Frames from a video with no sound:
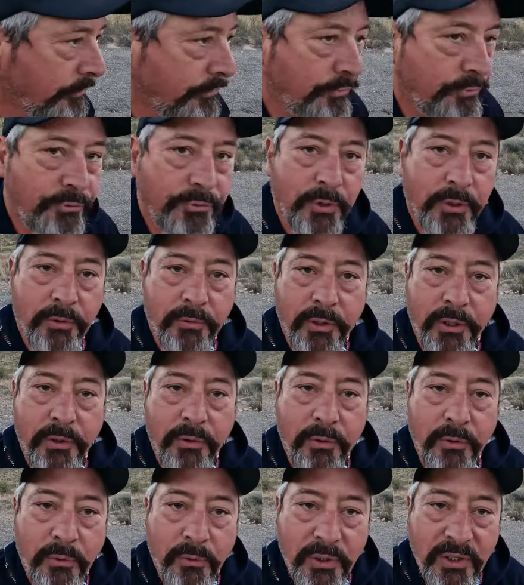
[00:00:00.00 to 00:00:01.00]

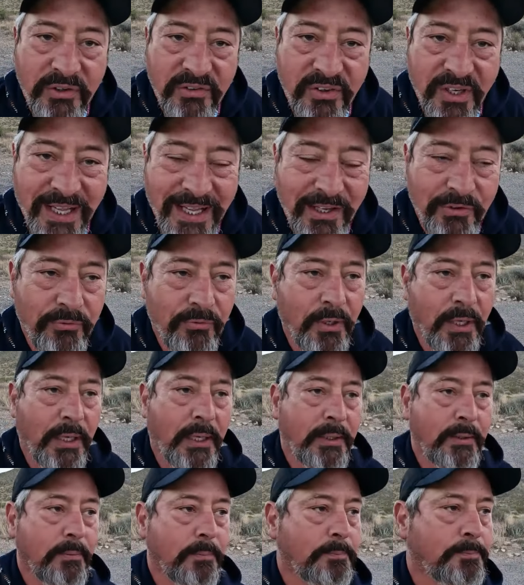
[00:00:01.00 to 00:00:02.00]
generator noise last
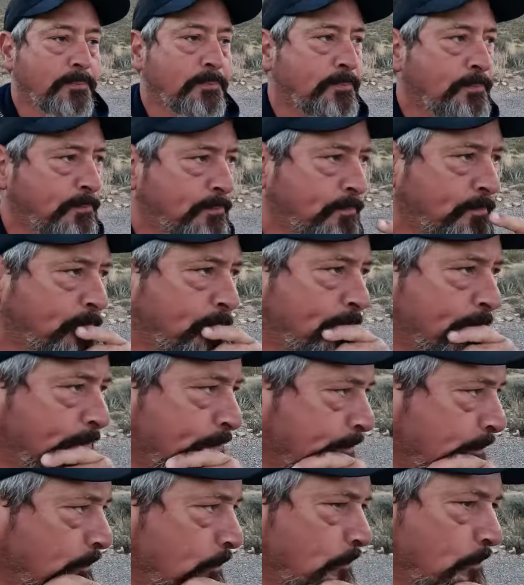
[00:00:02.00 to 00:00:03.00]
night.
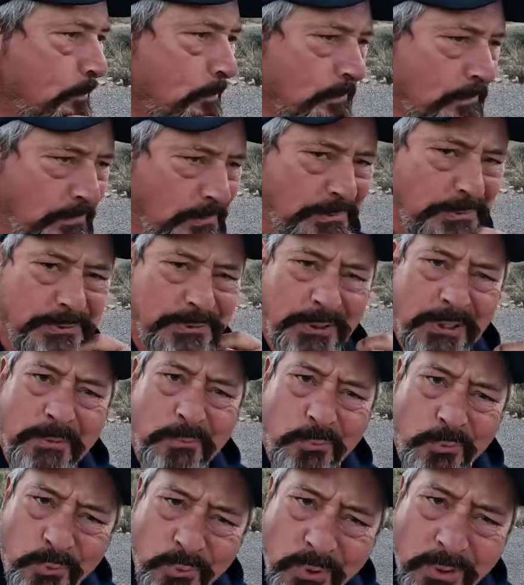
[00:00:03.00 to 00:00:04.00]

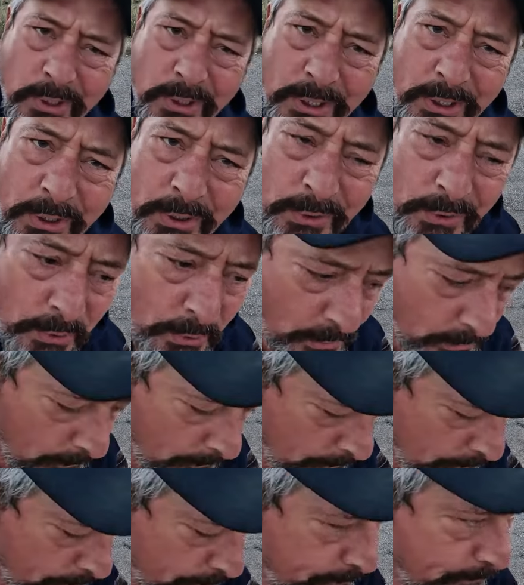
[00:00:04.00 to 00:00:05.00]
Slept really
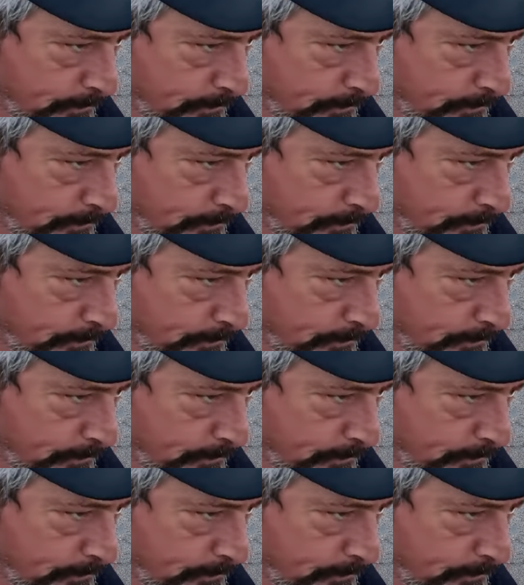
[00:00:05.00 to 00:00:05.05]
good.